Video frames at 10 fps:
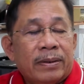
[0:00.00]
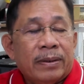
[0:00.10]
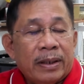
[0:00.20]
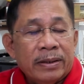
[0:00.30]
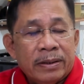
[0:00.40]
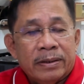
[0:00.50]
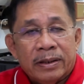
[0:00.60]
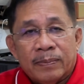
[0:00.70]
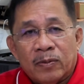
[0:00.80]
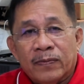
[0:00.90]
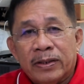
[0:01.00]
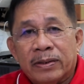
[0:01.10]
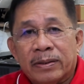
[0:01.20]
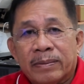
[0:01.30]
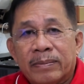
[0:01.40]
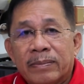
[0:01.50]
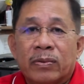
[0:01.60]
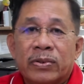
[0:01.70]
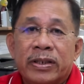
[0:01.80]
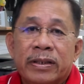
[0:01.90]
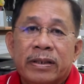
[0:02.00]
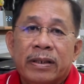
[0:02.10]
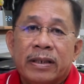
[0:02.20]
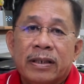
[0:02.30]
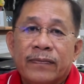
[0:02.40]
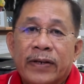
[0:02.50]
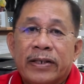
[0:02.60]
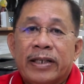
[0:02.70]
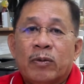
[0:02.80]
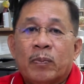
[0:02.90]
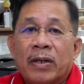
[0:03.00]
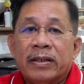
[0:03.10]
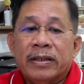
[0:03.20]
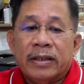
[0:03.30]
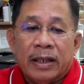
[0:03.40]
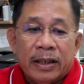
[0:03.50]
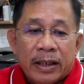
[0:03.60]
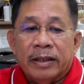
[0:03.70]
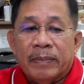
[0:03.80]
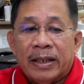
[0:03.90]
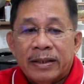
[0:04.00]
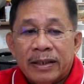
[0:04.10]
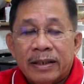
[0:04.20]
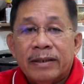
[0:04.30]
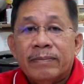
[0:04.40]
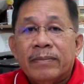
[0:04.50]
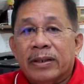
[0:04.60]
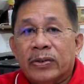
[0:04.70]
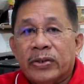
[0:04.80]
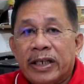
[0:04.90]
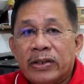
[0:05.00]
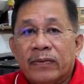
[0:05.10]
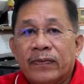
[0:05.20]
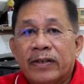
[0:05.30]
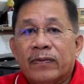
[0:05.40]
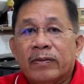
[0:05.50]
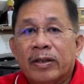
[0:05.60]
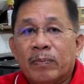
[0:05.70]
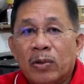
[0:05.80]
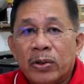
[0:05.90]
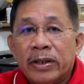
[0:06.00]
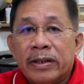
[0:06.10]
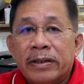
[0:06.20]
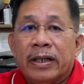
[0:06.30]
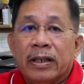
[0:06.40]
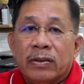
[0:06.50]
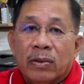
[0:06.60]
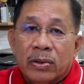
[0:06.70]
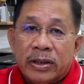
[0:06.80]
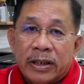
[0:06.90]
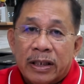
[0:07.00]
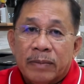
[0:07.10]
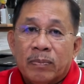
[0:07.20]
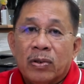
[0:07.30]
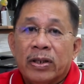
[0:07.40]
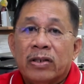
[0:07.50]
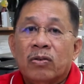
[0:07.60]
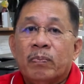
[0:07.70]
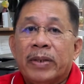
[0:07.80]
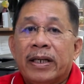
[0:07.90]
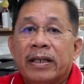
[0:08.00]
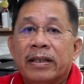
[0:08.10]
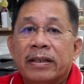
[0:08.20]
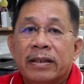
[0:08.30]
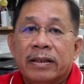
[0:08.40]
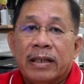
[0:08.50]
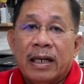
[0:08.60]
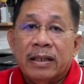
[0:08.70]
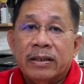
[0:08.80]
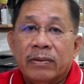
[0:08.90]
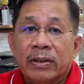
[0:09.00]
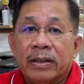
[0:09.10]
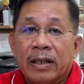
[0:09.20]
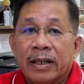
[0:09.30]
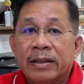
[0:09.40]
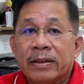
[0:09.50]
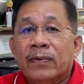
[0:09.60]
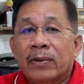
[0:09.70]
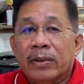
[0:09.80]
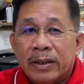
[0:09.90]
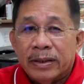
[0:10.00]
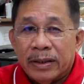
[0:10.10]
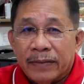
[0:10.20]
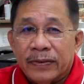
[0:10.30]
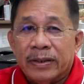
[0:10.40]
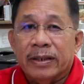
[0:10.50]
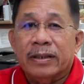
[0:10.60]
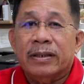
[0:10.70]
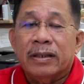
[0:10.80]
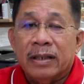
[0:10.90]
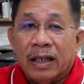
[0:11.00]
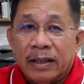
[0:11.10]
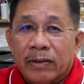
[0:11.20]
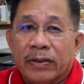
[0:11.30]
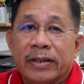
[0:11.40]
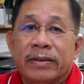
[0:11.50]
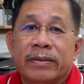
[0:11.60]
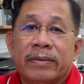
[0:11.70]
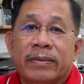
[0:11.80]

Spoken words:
Under this provision, considered as unfair labor practice are demanding a negotiation fee from the employer and causing an employer to pay in cash or in kind for services not rendered.